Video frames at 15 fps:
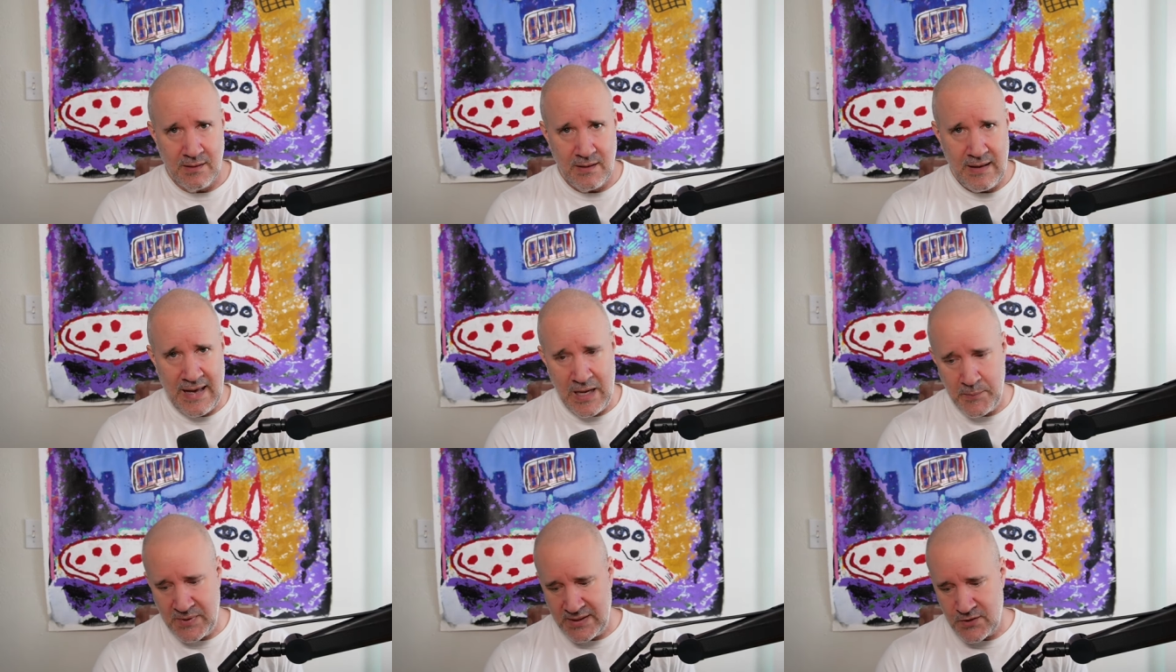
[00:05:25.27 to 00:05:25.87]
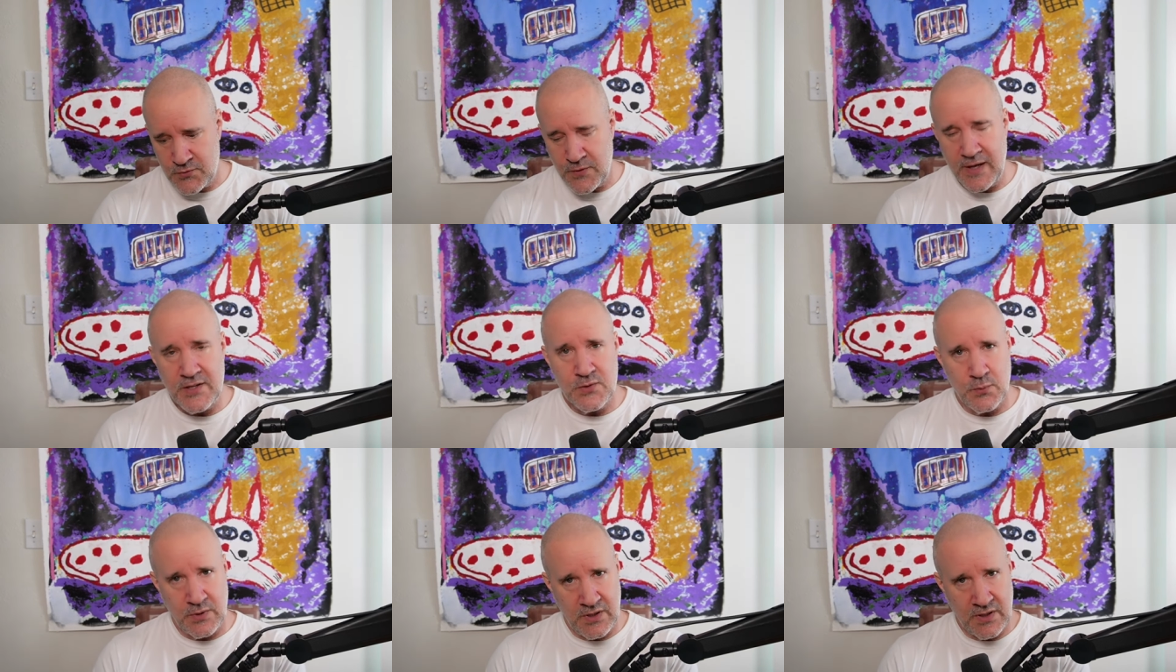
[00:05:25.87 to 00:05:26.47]
how many
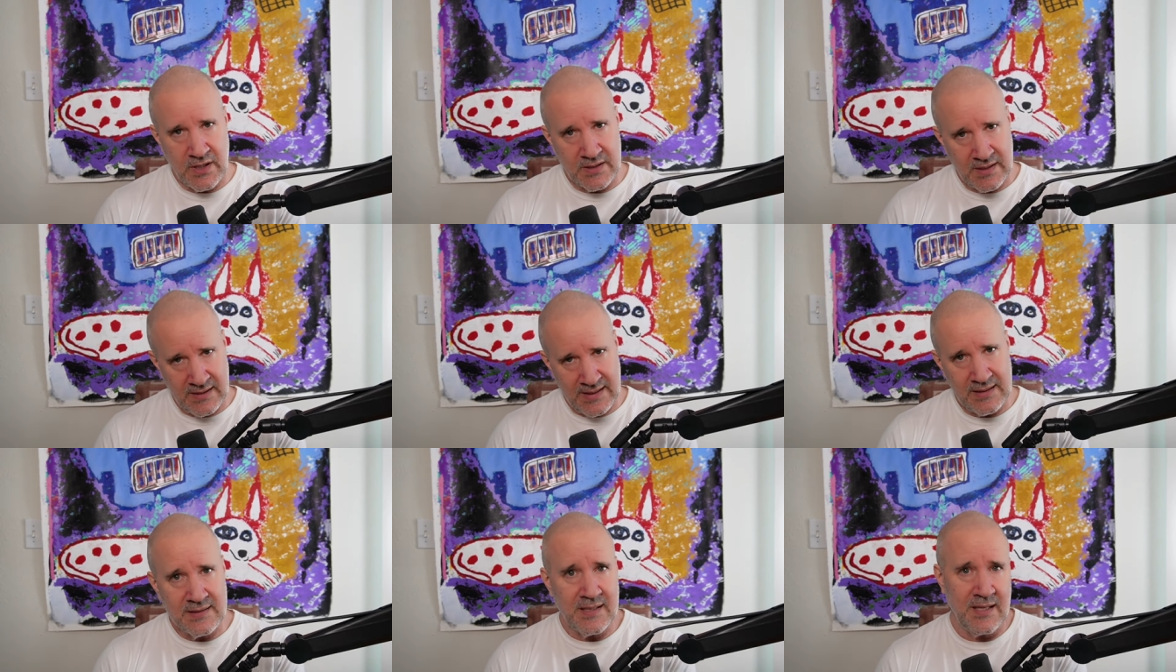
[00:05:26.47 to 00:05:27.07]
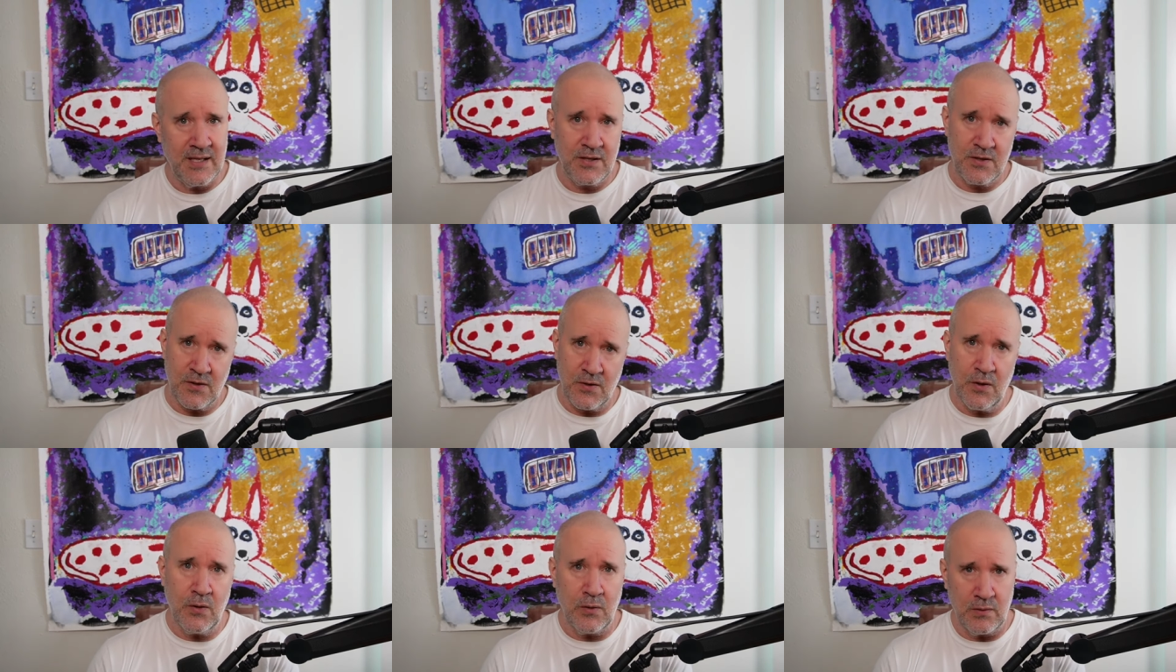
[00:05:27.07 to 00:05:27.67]
trades were you going to need to hit your
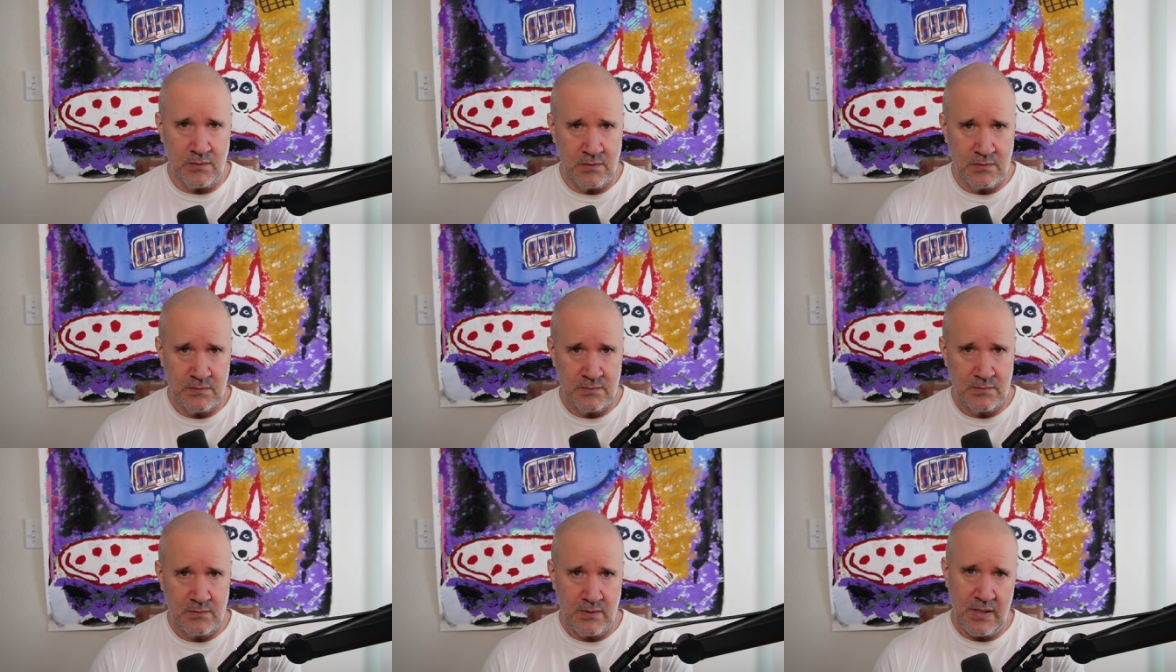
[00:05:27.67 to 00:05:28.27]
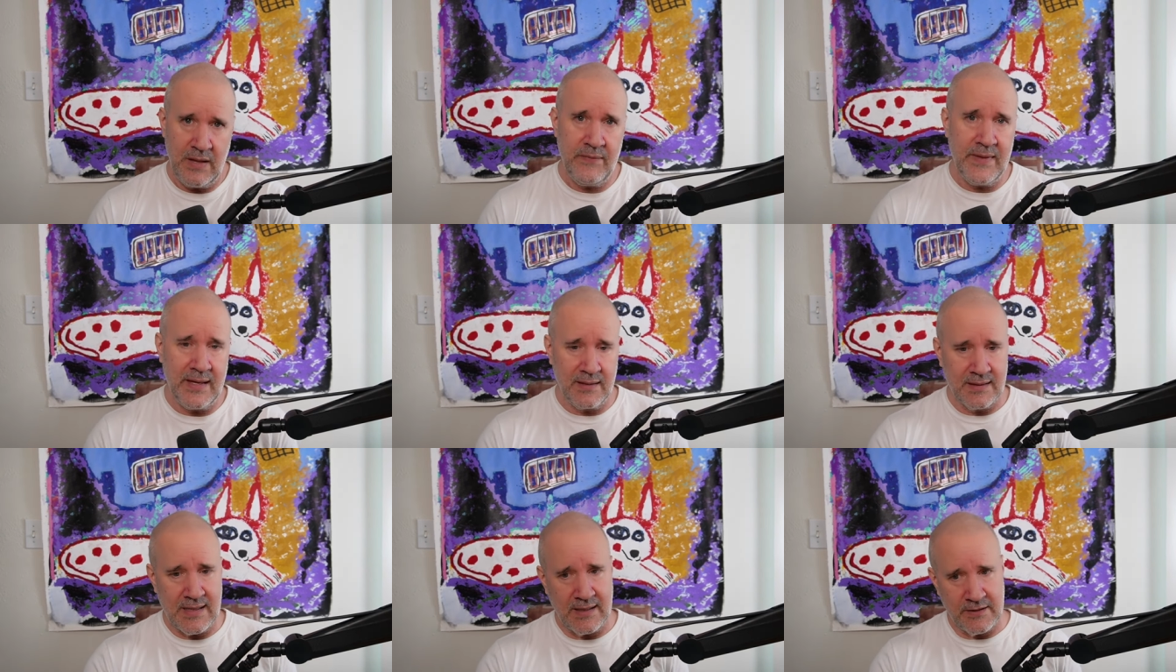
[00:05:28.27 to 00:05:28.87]
goal and
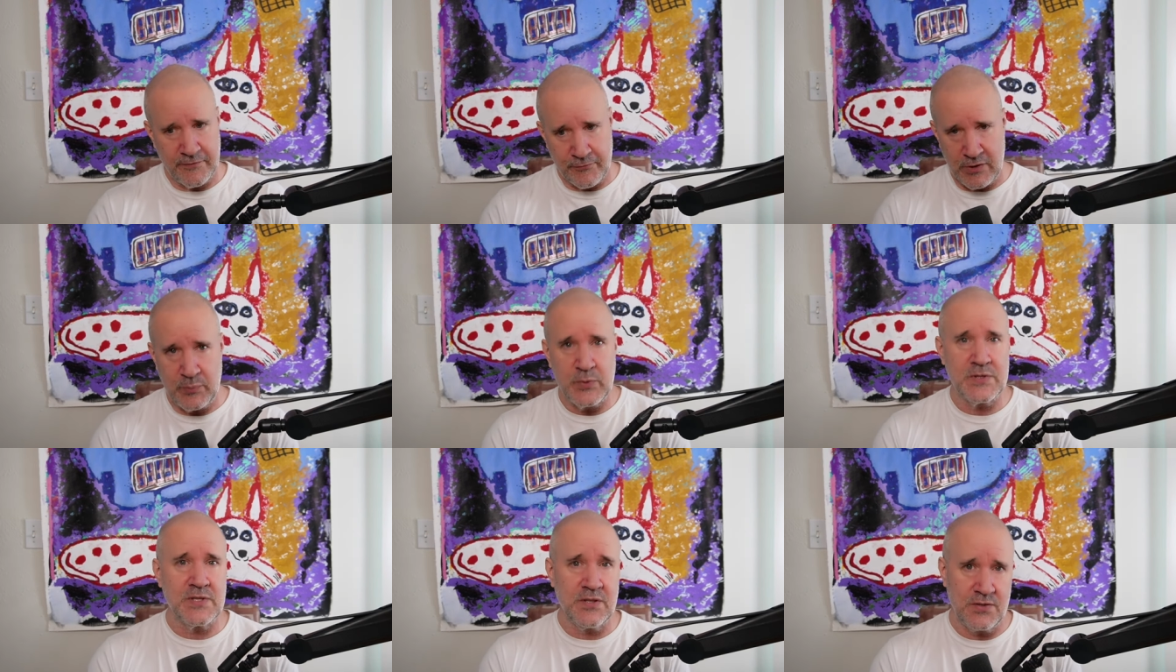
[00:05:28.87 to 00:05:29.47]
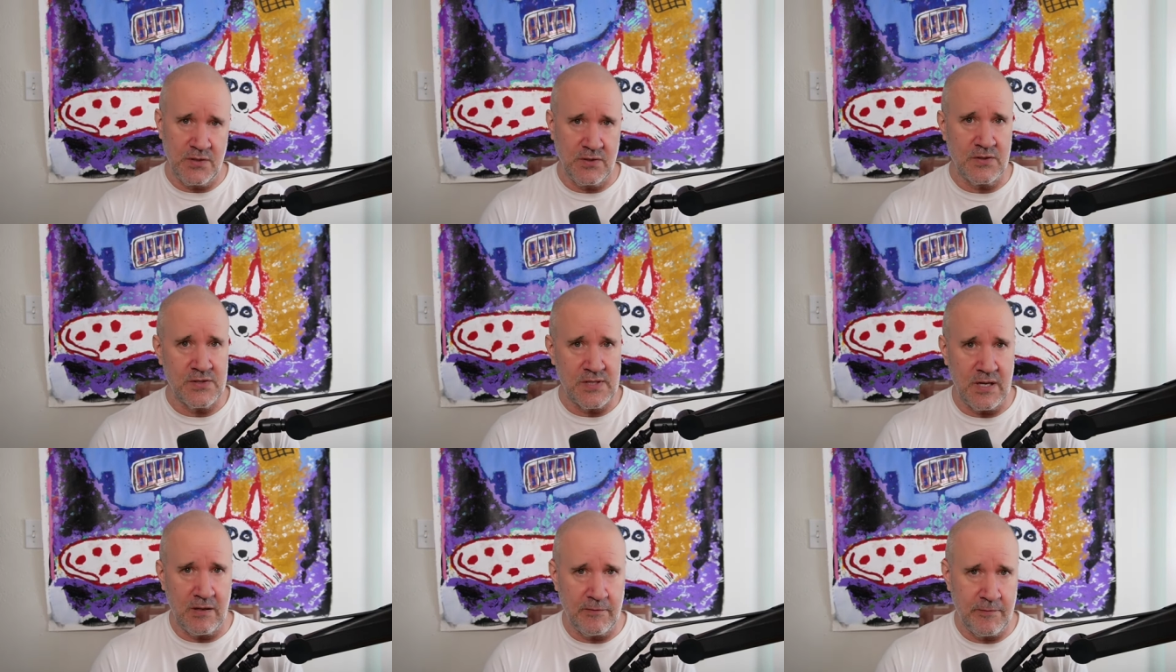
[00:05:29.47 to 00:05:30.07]
then kind of reposition
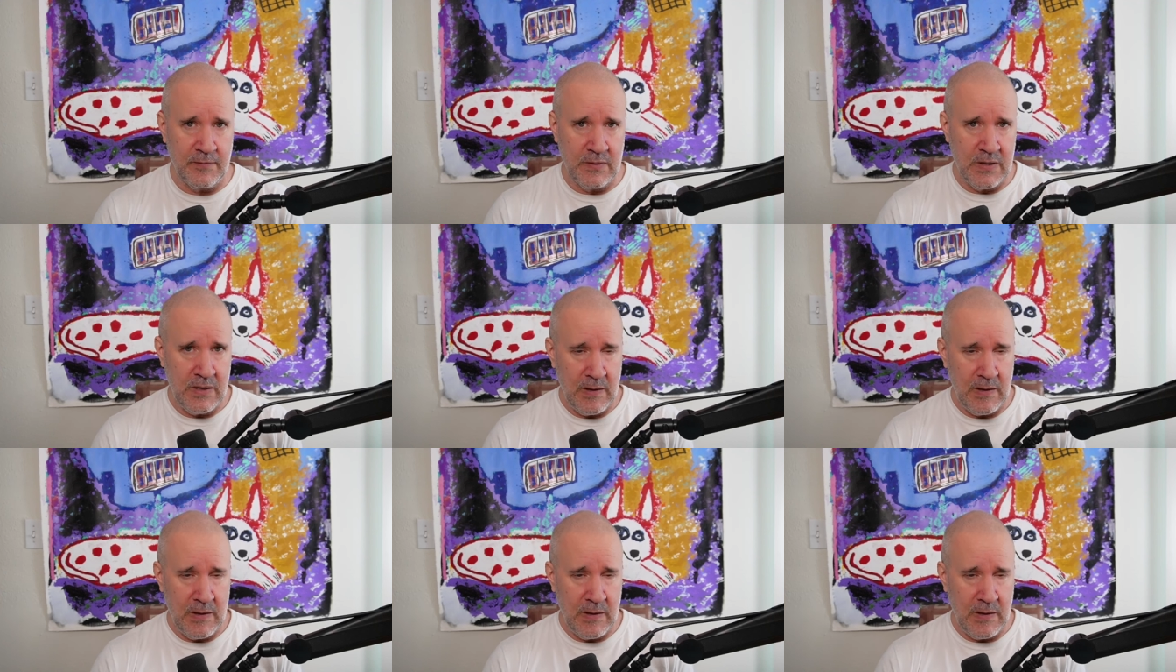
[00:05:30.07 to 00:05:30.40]
yourself